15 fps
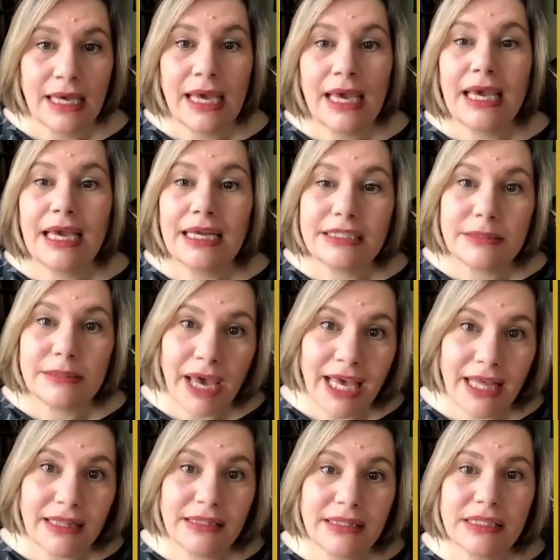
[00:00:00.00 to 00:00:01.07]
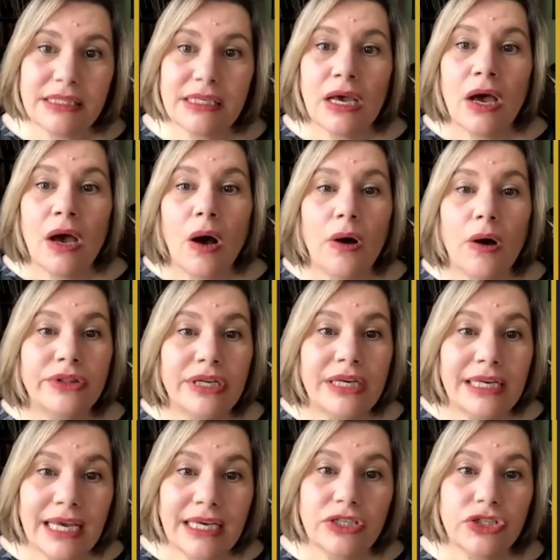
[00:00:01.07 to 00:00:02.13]
It depends on the
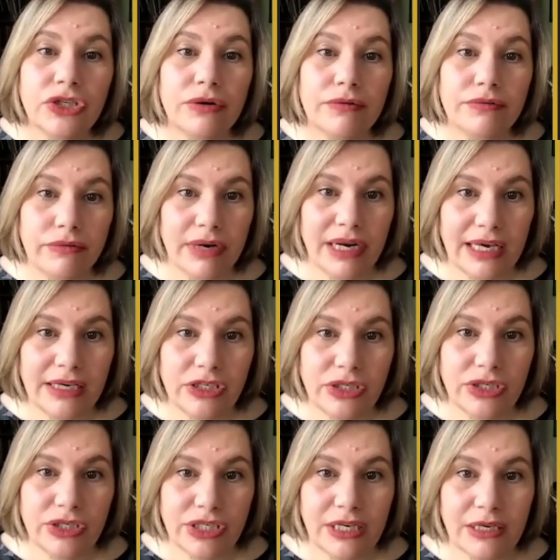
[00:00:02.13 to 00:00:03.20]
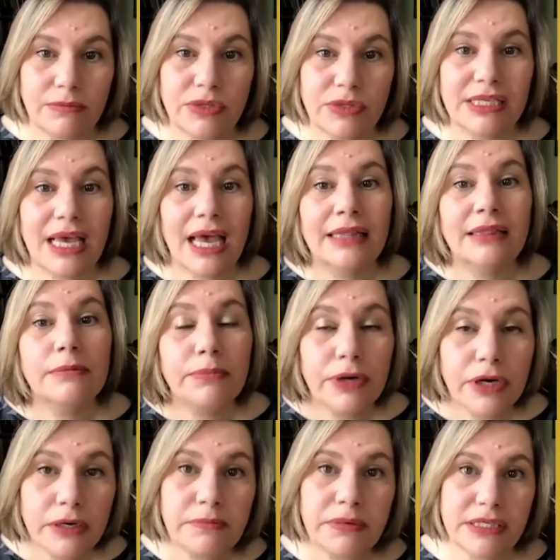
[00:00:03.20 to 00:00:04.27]
nature of relationships and the
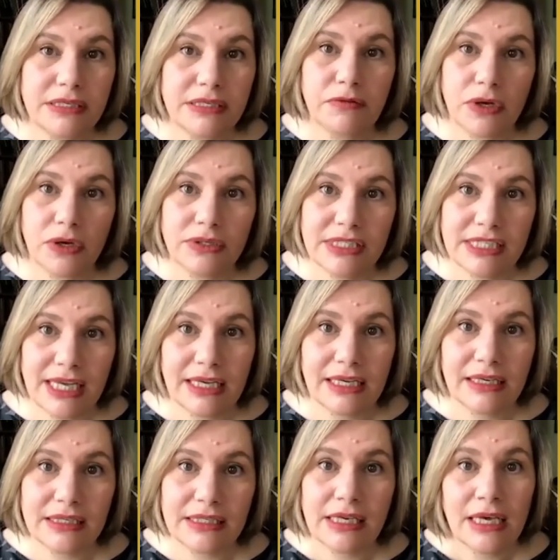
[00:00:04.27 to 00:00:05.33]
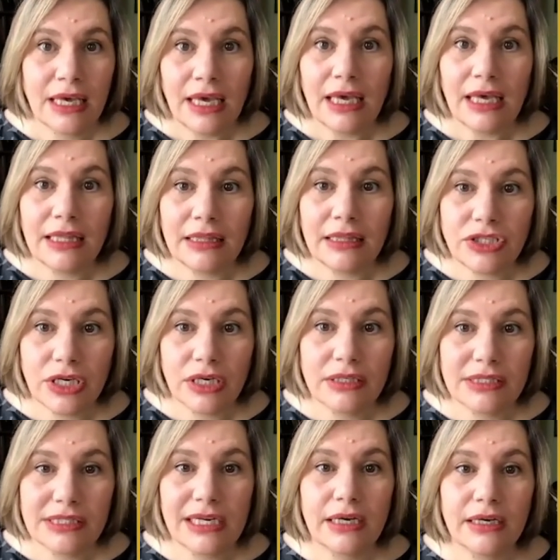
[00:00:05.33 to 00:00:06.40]
purpose of contact in the child's
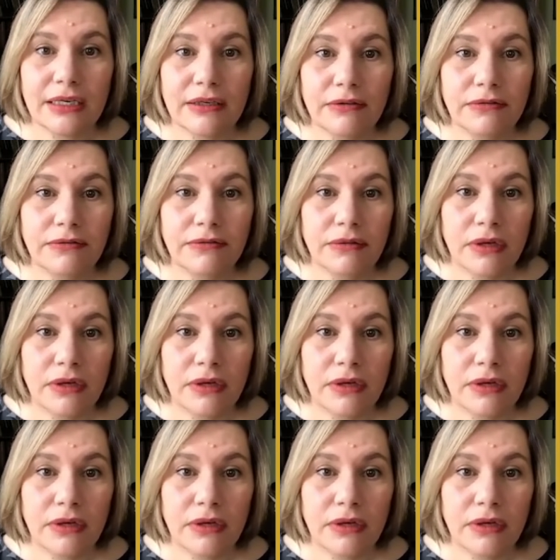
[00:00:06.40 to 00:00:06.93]
life.